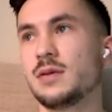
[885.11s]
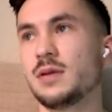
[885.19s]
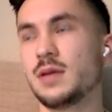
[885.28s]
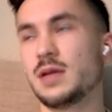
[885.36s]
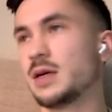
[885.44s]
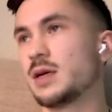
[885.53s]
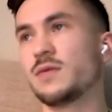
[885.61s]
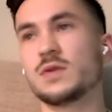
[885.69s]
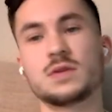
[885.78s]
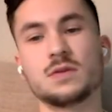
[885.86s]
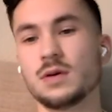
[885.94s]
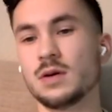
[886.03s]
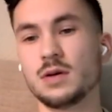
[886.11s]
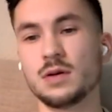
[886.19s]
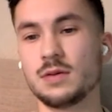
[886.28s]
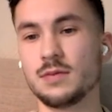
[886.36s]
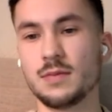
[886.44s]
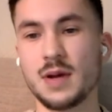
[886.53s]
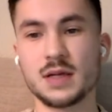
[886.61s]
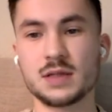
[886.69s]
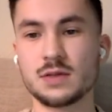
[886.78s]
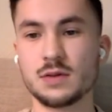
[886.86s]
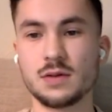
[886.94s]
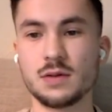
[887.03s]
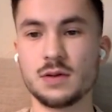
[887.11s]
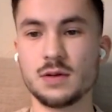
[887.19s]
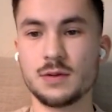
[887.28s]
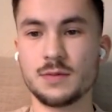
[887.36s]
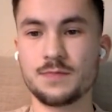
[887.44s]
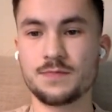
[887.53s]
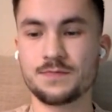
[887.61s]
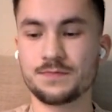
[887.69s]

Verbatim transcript: and then I give it to a master uh,